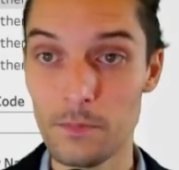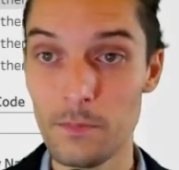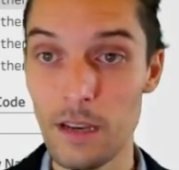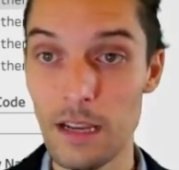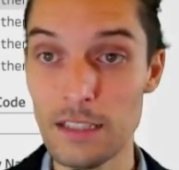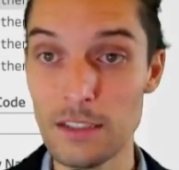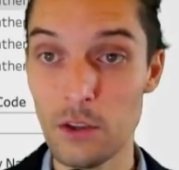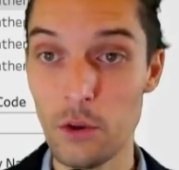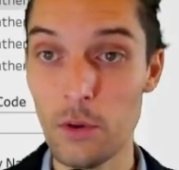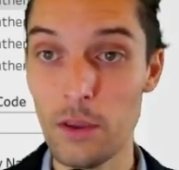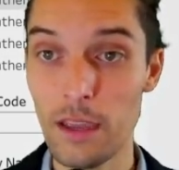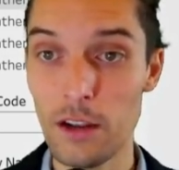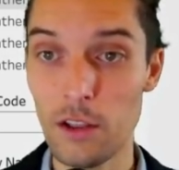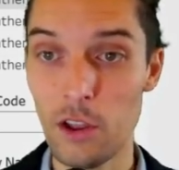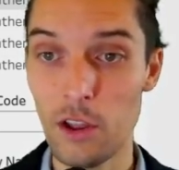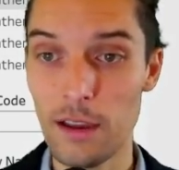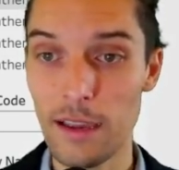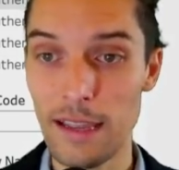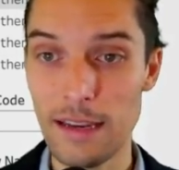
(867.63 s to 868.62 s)
So you can
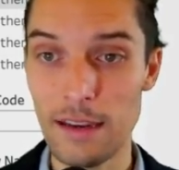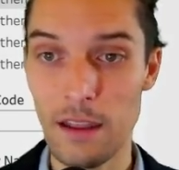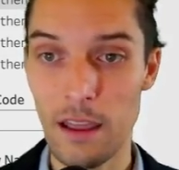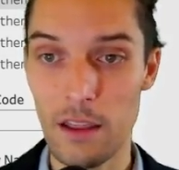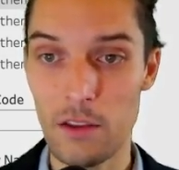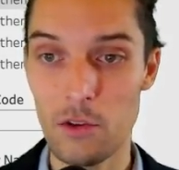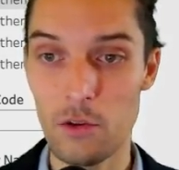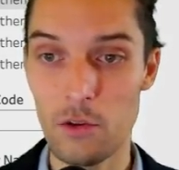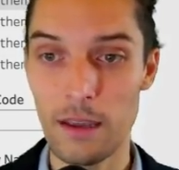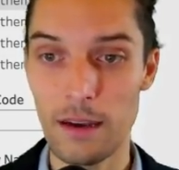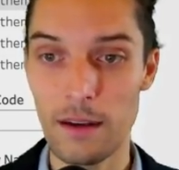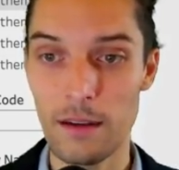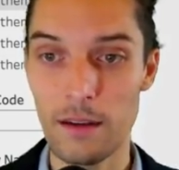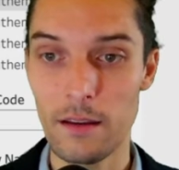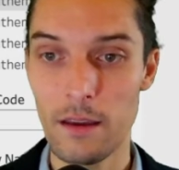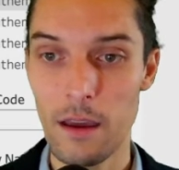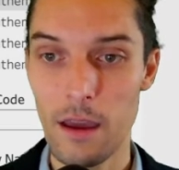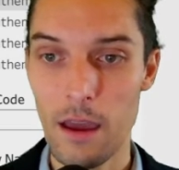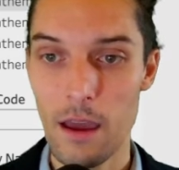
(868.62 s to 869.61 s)
look and you can
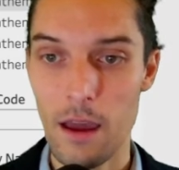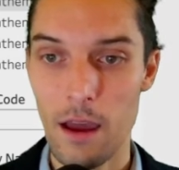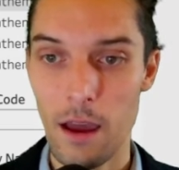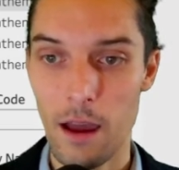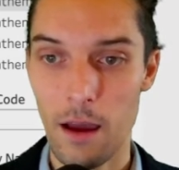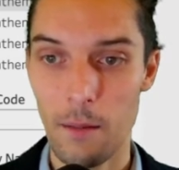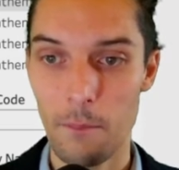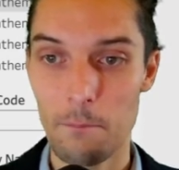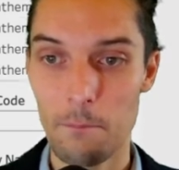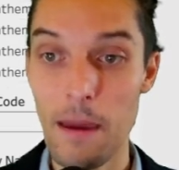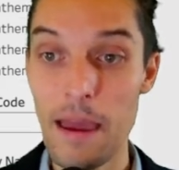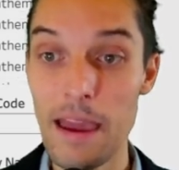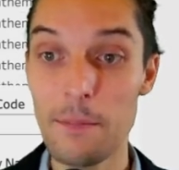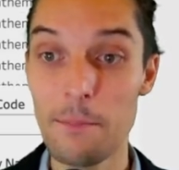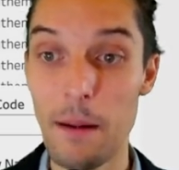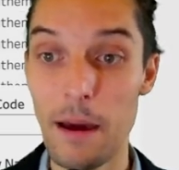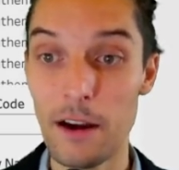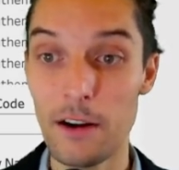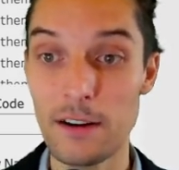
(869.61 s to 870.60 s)

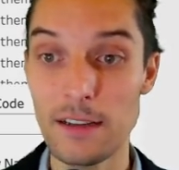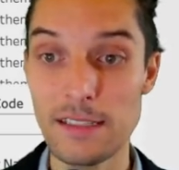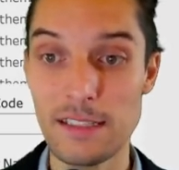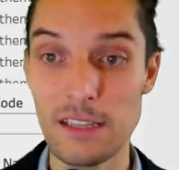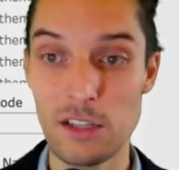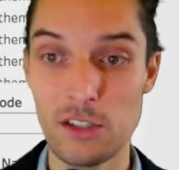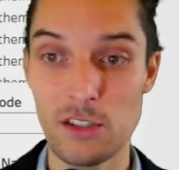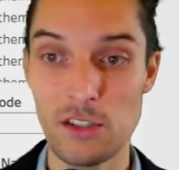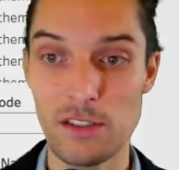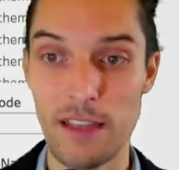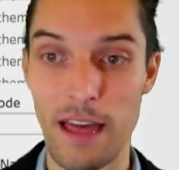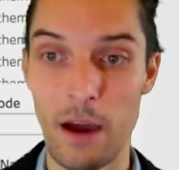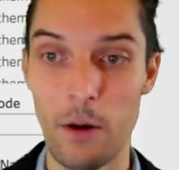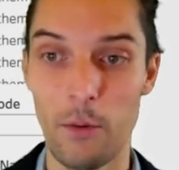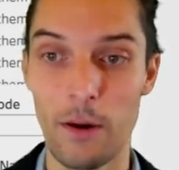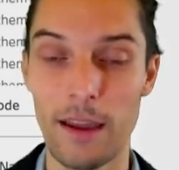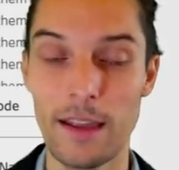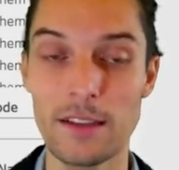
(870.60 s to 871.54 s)
make better decisions that way.